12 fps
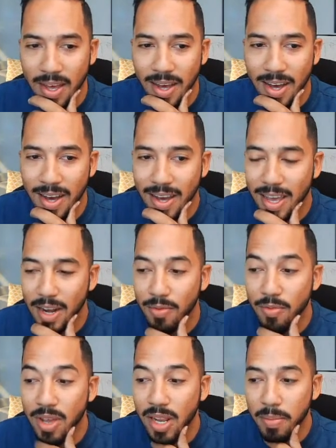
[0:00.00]
and it
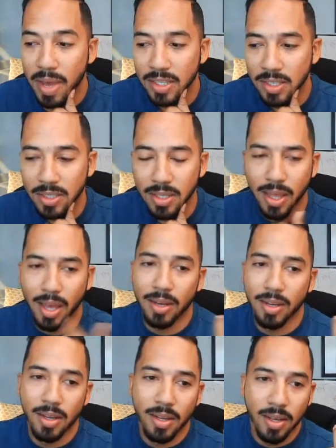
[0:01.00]
really makes it so that,
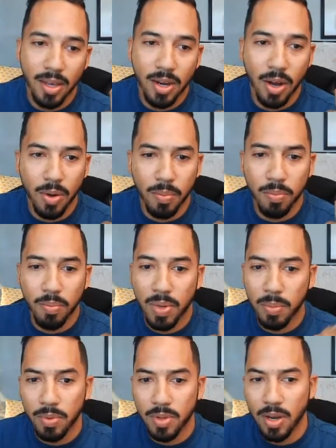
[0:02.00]
you know,
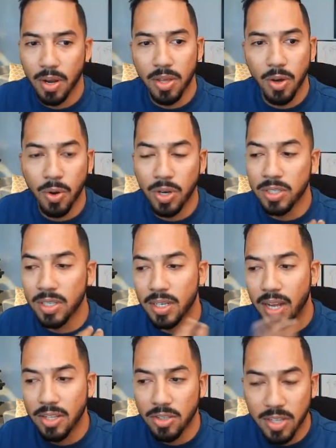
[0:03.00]
people, you know, the owners can
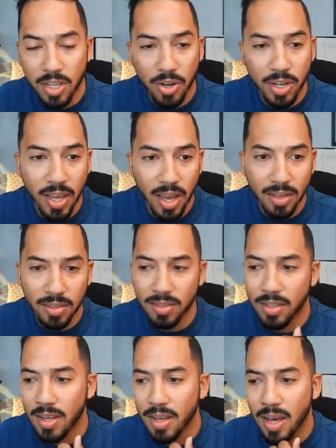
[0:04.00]
entertain their guests,